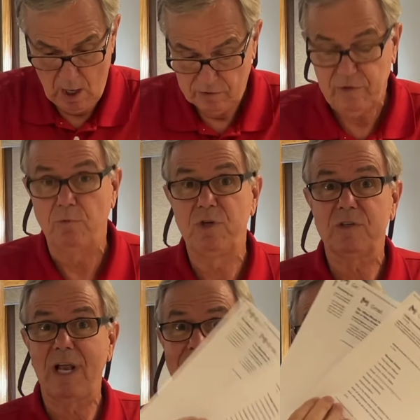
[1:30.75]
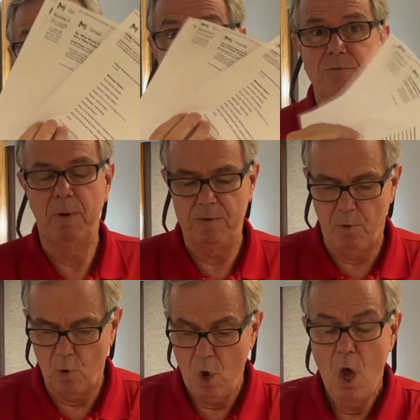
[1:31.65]
So just like these
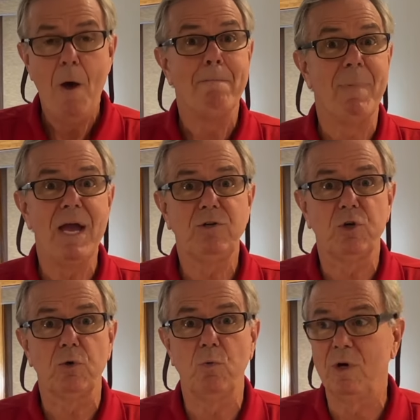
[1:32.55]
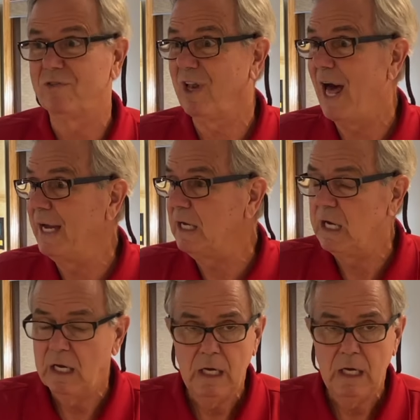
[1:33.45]
people, Major was like,